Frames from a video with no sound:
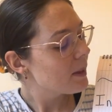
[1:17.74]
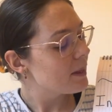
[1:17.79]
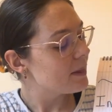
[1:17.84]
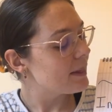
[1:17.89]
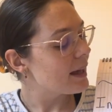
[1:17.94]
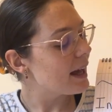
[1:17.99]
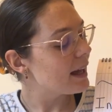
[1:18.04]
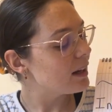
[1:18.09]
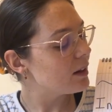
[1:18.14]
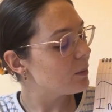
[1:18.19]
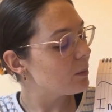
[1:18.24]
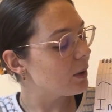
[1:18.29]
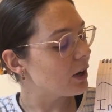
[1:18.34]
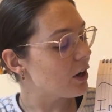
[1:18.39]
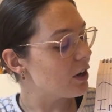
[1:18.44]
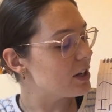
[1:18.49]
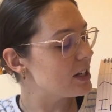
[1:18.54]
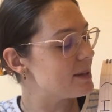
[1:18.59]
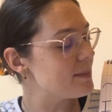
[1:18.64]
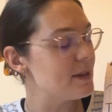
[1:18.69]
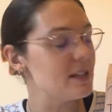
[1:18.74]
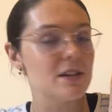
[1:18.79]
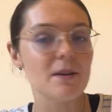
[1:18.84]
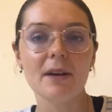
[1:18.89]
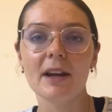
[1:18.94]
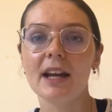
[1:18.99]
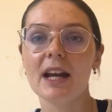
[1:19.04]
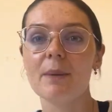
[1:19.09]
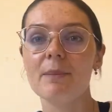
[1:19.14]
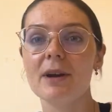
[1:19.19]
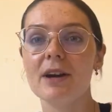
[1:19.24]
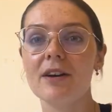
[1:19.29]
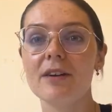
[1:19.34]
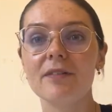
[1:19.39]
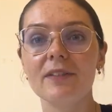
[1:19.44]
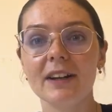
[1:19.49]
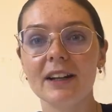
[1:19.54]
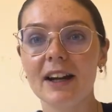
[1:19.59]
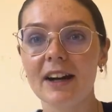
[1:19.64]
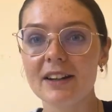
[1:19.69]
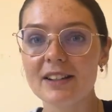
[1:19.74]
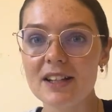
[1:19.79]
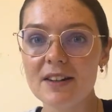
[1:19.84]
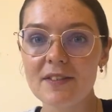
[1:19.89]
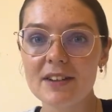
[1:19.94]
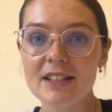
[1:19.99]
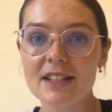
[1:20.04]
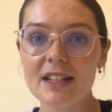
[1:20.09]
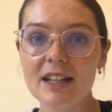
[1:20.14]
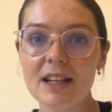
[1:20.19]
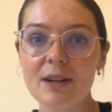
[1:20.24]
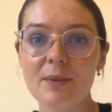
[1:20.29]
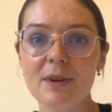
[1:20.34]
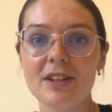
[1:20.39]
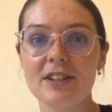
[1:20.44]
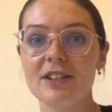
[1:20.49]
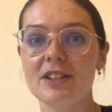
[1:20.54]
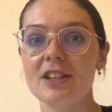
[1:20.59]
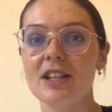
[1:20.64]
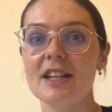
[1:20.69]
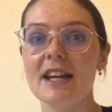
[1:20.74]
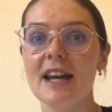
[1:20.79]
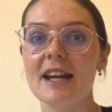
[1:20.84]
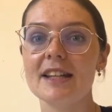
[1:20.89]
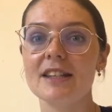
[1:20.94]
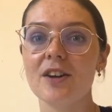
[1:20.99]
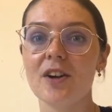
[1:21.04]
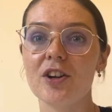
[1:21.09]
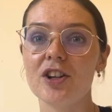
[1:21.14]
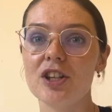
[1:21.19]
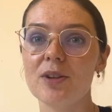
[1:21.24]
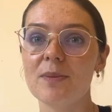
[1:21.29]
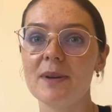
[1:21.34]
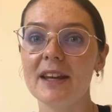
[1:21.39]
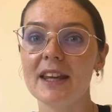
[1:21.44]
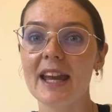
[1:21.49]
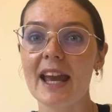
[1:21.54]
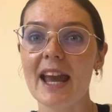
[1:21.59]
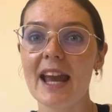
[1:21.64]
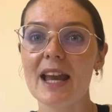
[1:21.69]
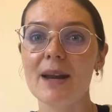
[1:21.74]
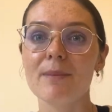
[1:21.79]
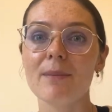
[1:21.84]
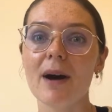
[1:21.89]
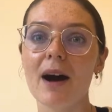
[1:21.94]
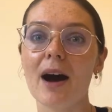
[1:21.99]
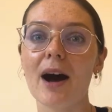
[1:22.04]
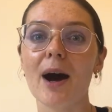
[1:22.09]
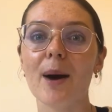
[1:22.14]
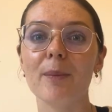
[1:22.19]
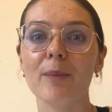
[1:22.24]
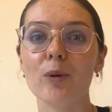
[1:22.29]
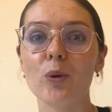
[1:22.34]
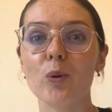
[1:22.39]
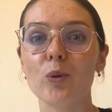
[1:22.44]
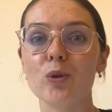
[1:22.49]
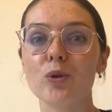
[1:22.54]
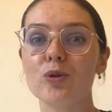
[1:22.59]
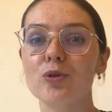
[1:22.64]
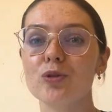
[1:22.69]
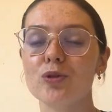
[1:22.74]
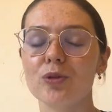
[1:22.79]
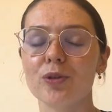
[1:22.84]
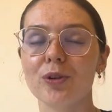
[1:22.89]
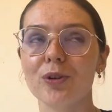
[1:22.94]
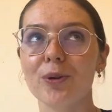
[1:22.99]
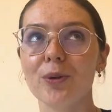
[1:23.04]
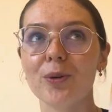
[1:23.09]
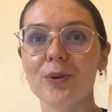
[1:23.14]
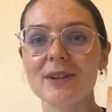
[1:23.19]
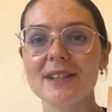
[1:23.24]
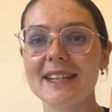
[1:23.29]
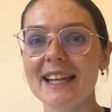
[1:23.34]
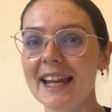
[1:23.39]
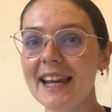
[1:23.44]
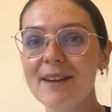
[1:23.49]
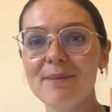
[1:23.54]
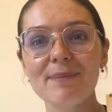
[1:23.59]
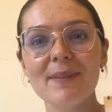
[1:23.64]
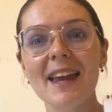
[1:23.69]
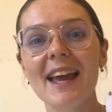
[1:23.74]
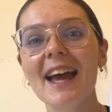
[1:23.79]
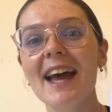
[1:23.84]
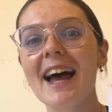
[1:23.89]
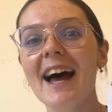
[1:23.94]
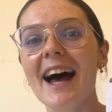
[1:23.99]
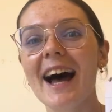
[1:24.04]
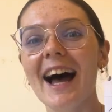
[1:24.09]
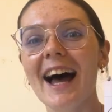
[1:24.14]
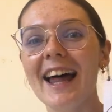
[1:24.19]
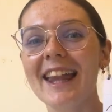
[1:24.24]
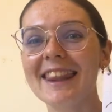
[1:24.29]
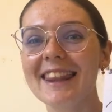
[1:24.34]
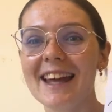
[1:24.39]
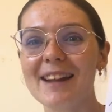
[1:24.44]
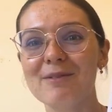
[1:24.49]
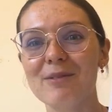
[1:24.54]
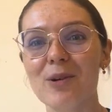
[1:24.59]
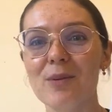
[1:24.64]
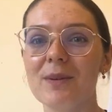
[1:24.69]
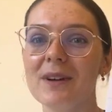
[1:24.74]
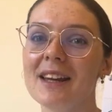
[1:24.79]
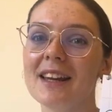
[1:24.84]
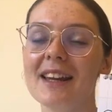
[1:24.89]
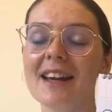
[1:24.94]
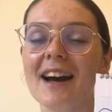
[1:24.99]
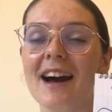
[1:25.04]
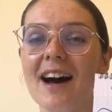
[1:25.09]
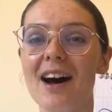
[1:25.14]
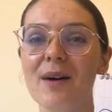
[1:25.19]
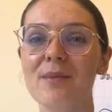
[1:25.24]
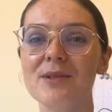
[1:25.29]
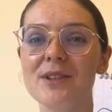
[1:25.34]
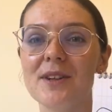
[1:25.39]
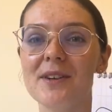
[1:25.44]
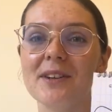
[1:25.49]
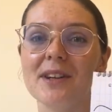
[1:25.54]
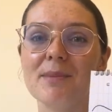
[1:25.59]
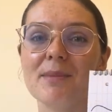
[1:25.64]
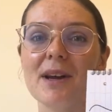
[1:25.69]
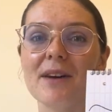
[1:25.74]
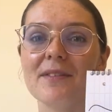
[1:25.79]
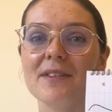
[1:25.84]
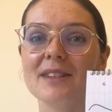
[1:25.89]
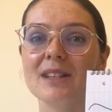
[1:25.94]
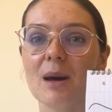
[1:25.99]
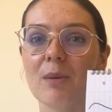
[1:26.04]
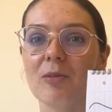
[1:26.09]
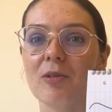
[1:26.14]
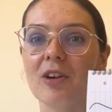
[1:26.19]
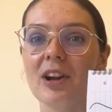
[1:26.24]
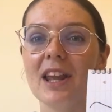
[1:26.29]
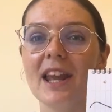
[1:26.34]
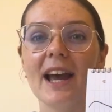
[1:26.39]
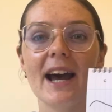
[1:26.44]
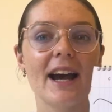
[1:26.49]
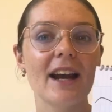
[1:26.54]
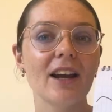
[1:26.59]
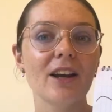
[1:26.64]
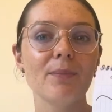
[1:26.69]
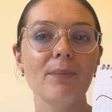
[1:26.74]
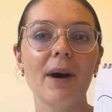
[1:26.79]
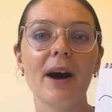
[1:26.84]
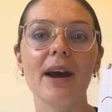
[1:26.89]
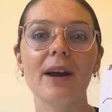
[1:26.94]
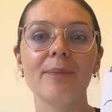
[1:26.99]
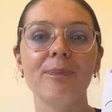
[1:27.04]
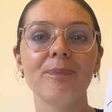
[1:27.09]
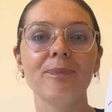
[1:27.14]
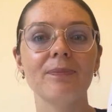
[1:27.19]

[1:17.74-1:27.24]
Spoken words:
Then we're going to be doing a bit of an activity, which today is going to be a game called True or Silly. And then we'll be doing a bit of a summary and goodbye.